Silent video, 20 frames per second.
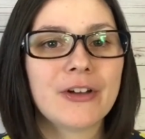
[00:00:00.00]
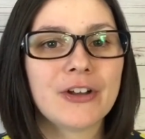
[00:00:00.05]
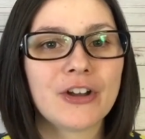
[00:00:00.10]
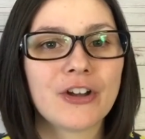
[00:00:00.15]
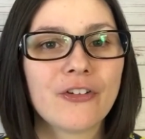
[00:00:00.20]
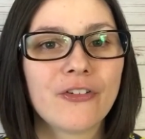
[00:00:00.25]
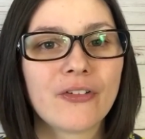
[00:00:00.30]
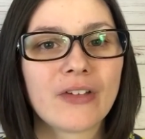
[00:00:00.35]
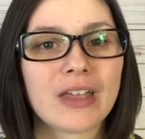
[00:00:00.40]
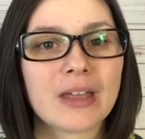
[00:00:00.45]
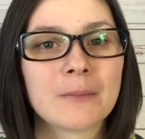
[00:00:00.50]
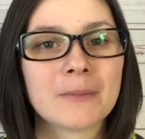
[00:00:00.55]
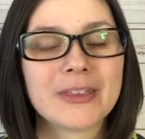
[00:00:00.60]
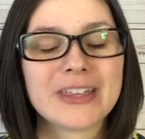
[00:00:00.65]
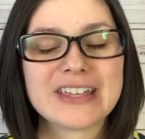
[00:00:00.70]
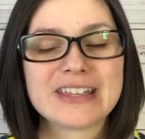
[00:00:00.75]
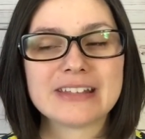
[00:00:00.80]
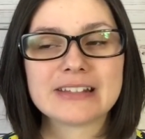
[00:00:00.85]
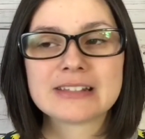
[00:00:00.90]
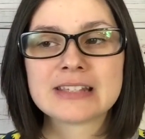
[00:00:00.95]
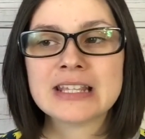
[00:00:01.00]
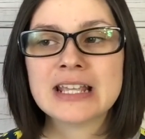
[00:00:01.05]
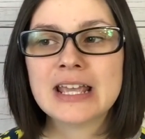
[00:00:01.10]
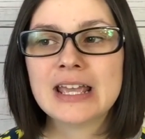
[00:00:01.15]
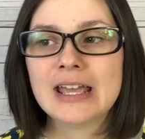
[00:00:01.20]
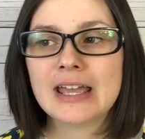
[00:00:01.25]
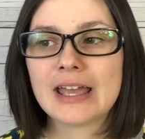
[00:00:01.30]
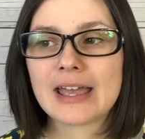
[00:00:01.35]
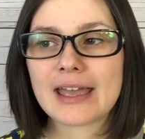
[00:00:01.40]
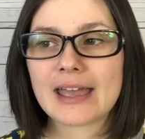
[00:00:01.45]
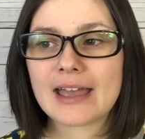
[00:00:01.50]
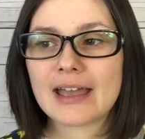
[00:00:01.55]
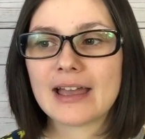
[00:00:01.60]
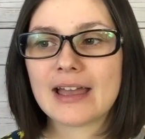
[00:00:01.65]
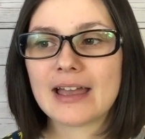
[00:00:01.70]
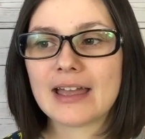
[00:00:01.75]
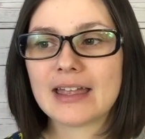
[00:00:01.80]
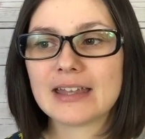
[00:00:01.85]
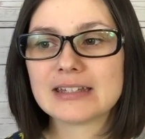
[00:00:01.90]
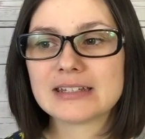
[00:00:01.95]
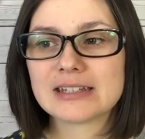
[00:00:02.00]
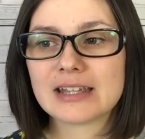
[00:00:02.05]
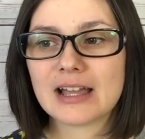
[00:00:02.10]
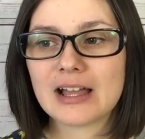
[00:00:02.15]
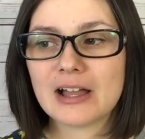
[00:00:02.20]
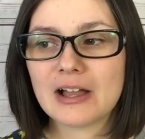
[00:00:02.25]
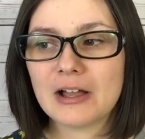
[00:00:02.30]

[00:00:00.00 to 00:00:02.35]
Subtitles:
on our families, and